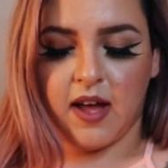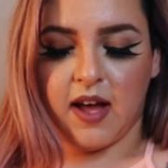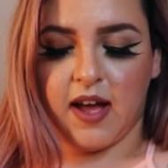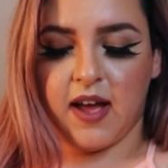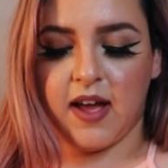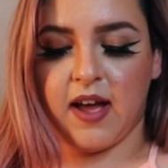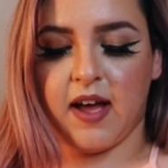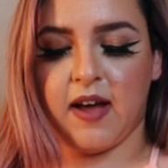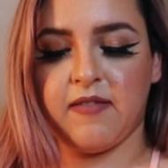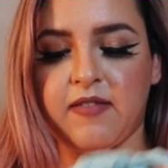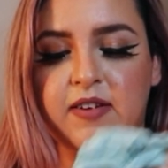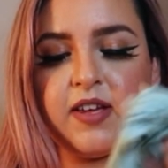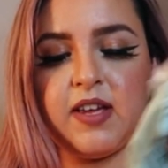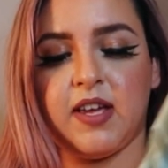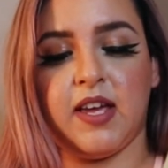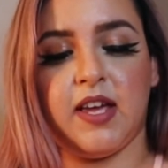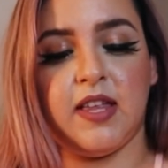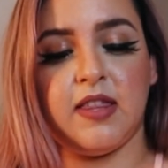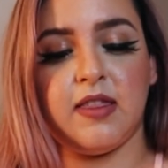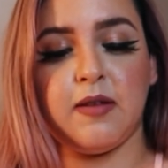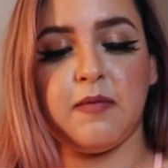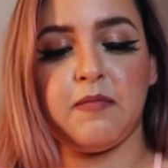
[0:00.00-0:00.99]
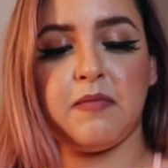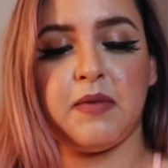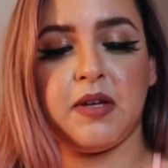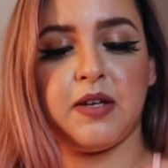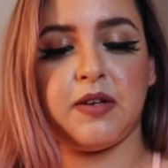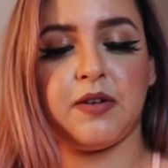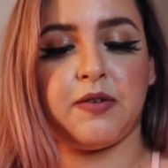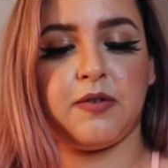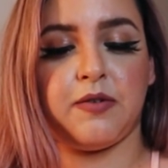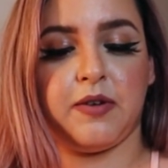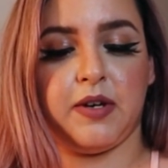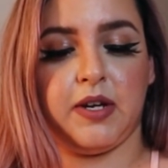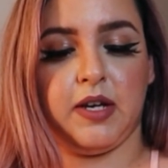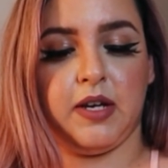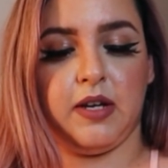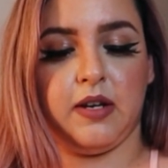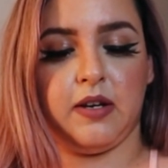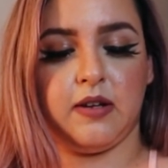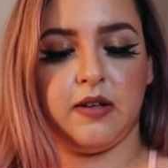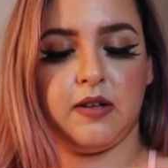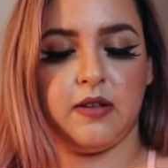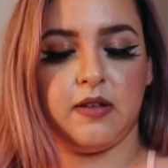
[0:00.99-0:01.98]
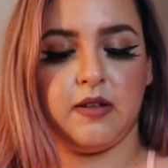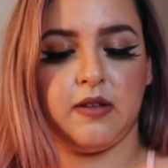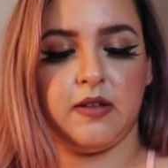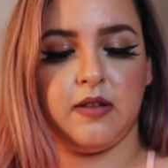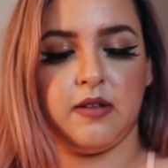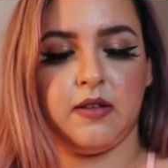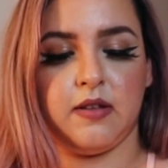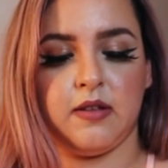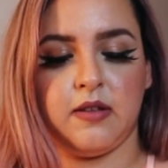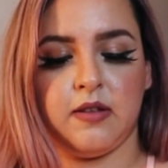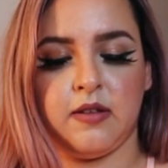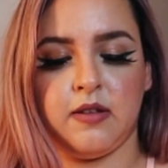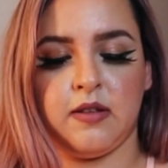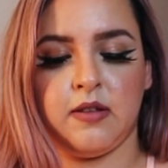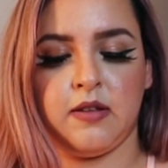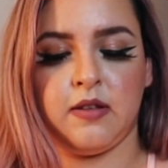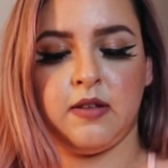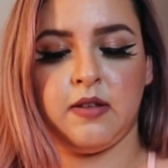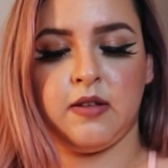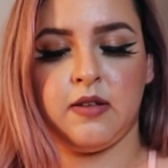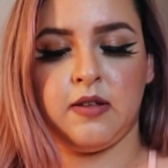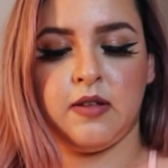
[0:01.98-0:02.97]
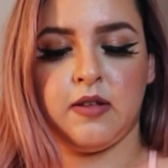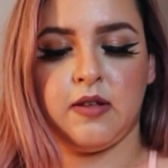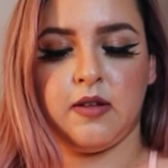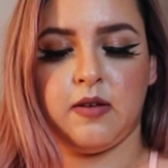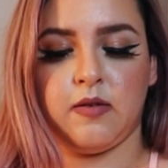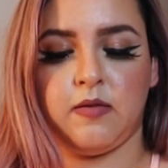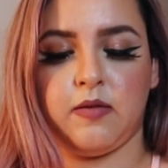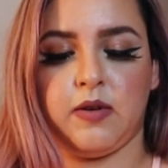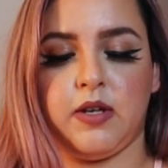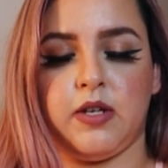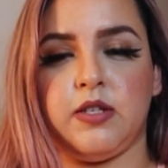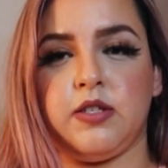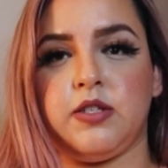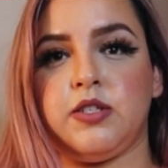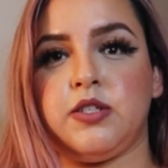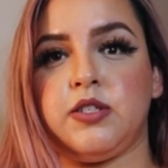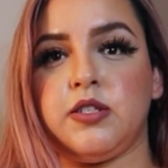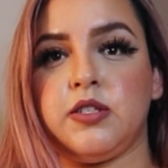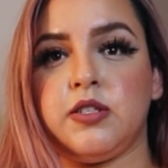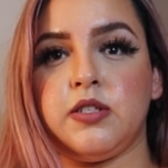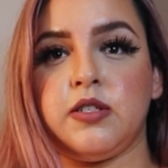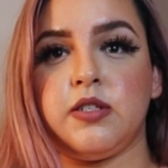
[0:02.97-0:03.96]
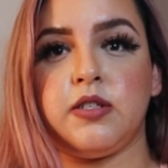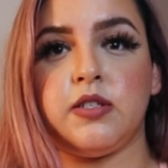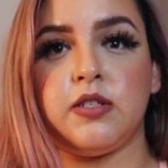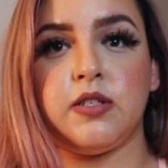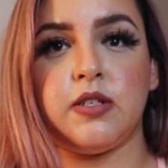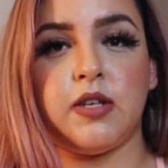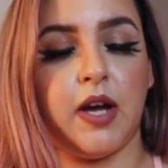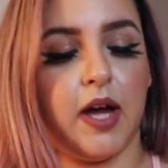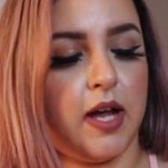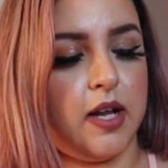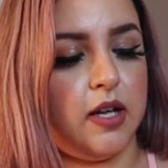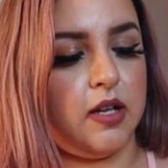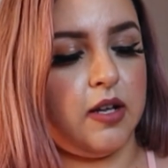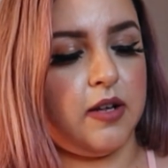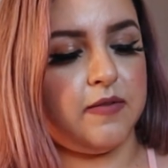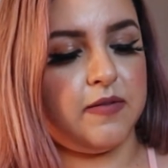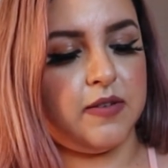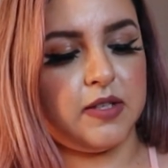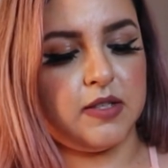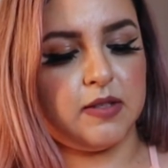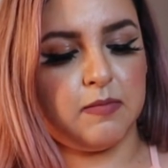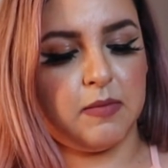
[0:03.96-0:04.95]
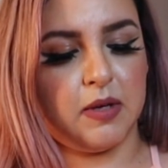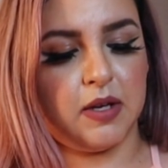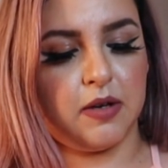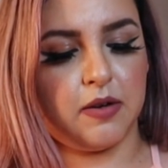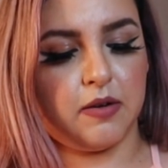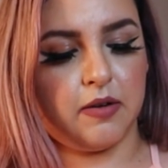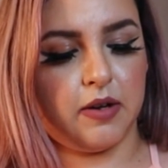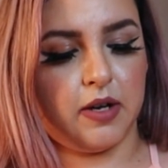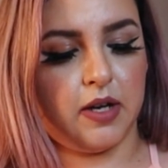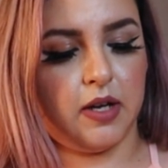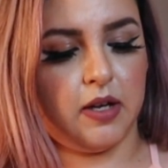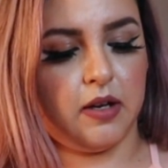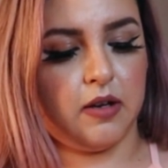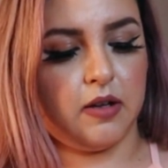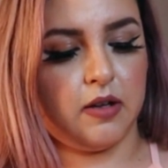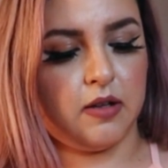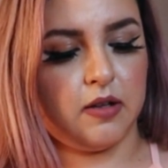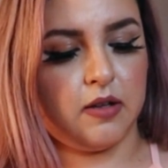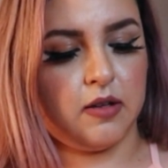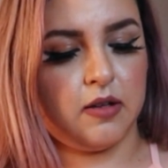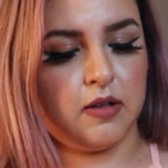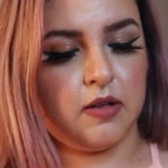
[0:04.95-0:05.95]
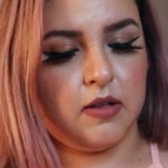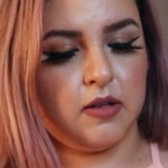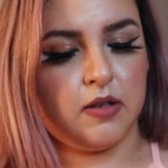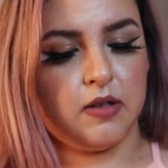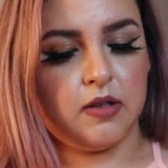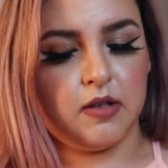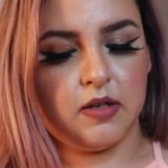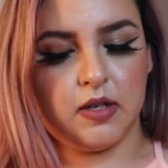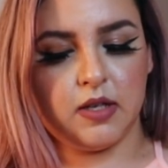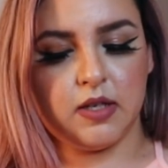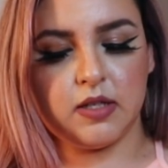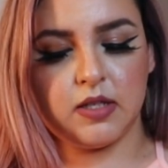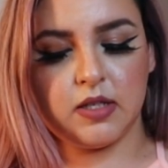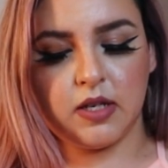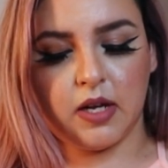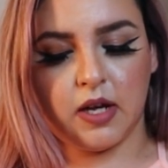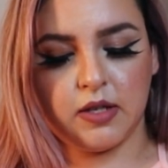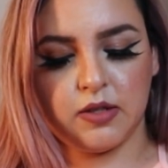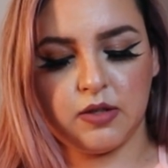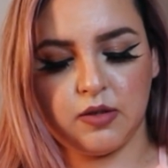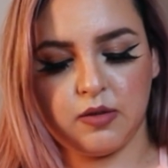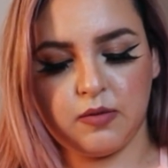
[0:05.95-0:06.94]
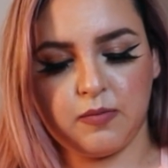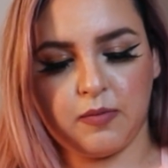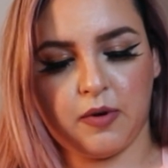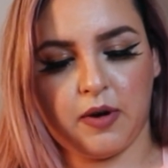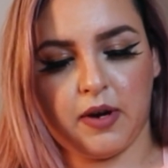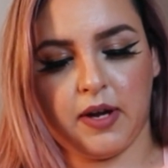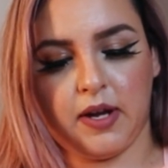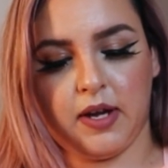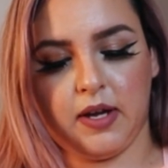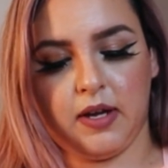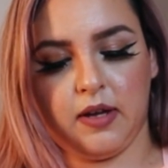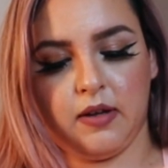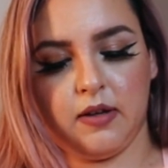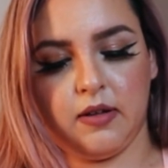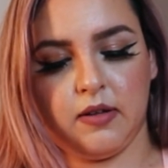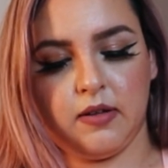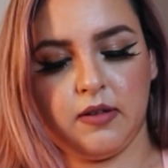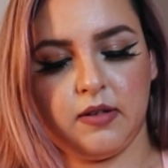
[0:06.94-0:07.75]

I have it in the mint green, which I love this mint green. It's not too bright.